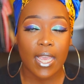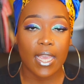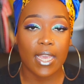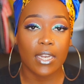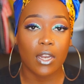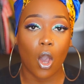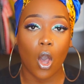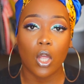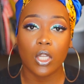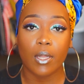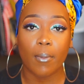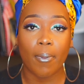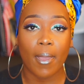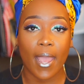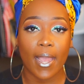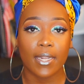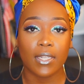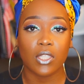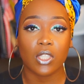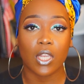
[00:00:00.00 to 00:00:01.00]
It all
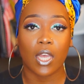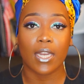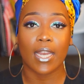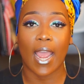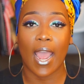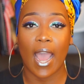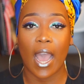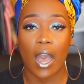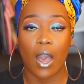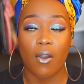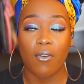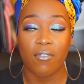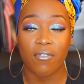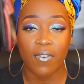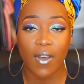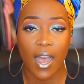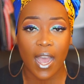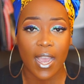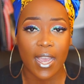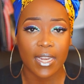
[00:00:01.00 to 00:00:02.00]
depends on how
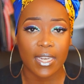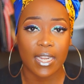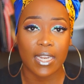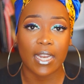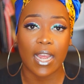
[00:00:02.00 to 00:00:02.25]
fine